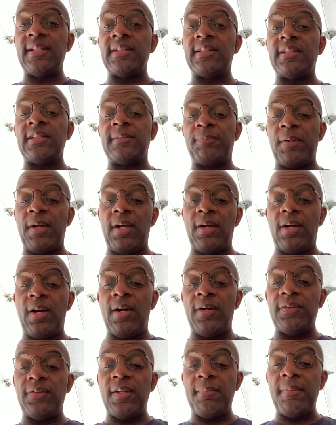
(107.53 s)
This is prayer
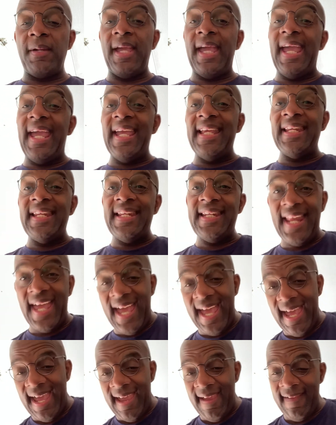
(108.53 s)
call number
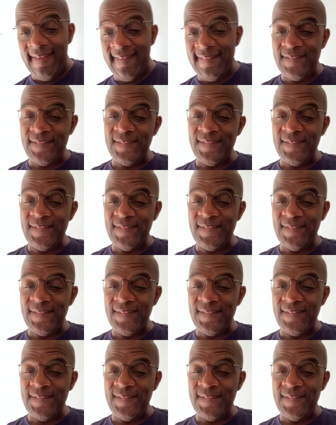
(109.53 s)
89.